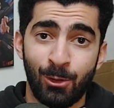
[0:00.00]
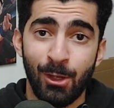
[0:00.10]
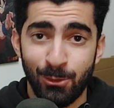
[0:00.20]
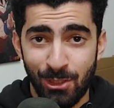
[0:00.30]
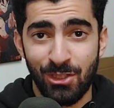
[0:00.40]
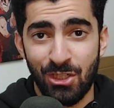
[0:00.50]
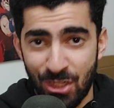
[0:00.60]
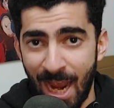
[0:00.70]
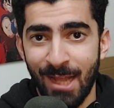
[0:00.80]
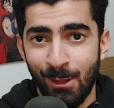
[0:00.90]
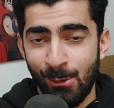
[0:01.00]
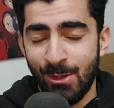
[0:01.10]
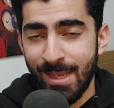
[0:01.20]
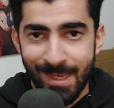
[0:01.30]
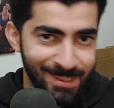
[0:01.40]
Kratos is shallow,
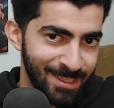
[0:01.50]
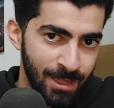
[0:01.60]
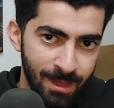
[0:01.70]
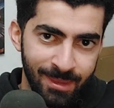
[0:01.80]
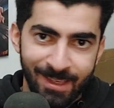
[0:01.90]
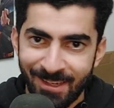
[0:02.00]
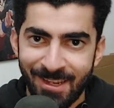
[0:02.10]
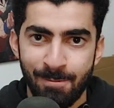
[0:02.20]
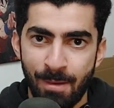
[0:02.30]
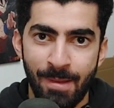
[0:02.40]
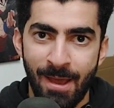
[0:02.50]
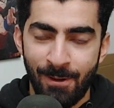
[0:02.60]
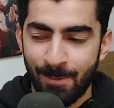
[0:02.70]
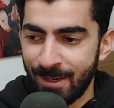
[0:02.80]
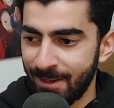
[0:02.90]
he has nothing deep about
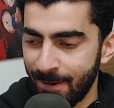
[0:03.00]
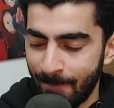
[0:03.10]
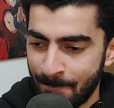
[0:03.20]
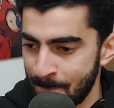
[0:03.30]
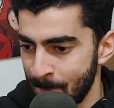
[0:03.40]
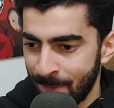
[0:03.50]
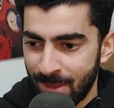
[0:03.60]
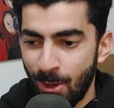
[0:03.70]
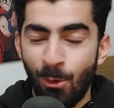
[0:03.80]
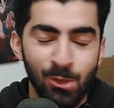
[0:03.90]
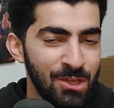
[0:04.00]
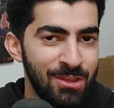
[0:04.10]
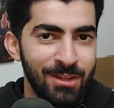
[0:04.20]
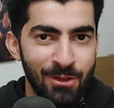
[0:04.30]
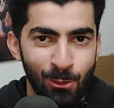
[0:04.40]
him, and you know, only
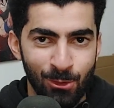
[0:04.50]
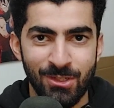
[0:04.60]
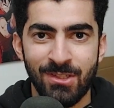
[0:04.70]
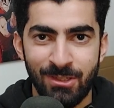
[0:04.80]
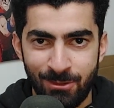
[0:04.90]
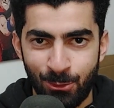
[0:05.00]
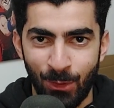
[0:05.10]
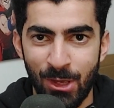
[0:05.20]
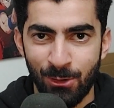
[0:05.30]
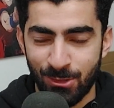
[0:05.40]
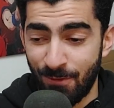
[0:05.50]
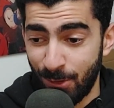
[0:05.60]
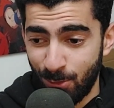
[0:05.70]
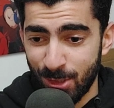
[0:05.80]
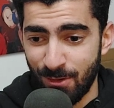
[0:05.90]
the Norse Kratos, if
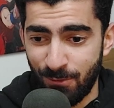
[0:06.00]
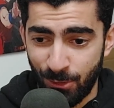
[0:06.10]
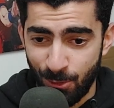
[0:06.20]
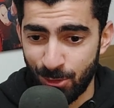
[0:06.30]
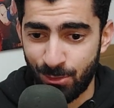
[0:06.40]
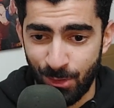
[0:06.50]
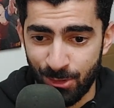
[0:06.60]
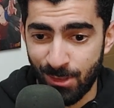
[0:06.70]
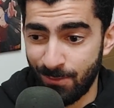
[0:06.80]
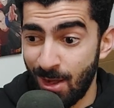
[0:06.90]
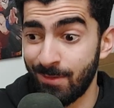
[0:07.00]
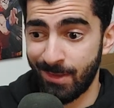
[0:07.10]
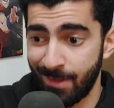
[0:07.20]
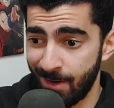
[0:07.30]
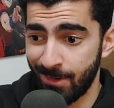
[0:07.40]
it wasn't for Norse Kratos evolving
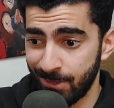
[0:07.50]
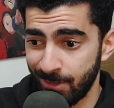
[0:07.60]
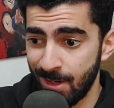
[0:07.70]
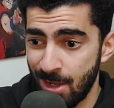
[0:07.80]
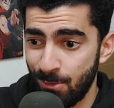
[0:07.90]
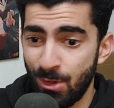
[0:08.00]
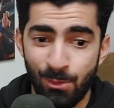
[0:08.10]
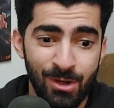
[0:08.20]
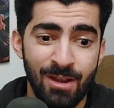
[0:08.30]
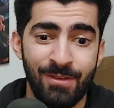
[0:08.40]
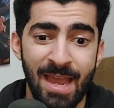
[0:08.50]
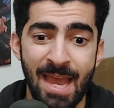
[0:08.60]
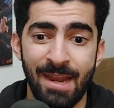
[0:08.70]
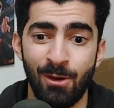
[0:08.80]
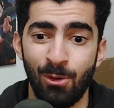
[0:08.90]
the character, we wouldn't have
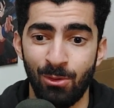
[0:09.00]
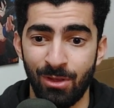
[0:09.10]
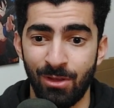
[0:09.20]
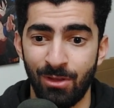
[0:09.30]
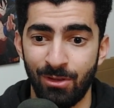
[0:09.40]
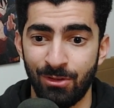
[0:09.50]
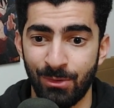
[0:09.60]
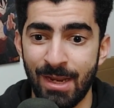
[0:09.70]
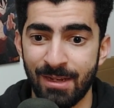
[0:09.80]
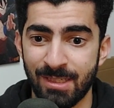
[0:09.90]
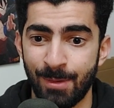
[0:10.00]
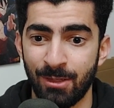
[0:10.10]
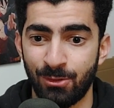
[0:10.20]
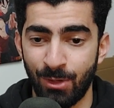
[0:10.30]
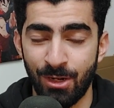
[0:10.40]
had all the greatness
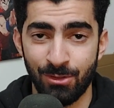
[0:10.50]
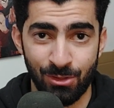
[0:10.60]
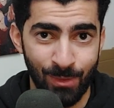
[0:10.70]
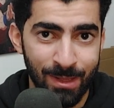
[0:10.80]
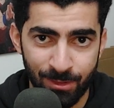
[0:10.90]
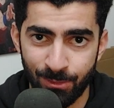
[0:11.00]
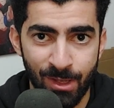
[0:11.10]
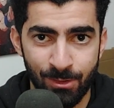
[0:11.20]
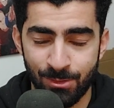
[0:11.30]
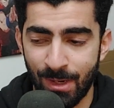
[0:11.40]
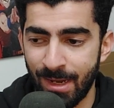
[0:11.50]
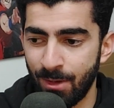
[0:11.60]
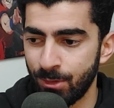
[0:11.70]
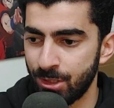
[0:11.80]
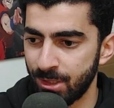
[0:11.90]
about Kratos surrounding Kratos right now,
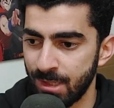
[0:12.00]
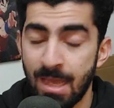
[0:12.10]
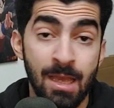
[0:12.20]
which is,